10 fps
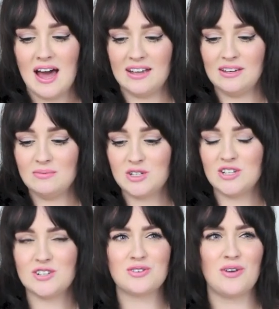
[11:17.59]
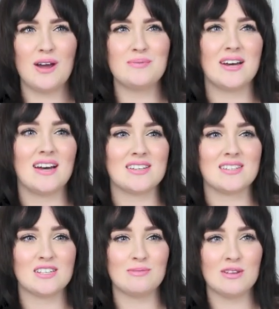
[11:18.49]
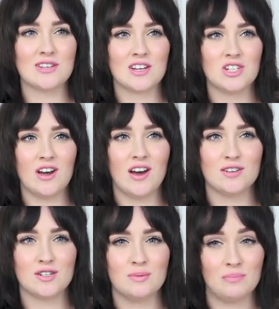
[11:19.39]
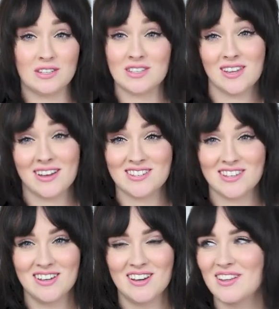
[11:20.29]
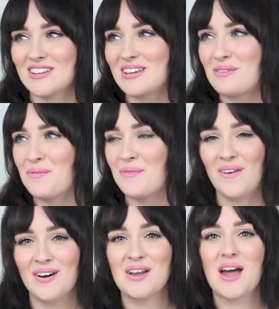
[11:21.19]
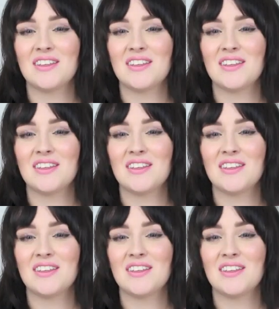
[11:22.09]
and she described it as, it smells like a church but sexy. And I was like, what?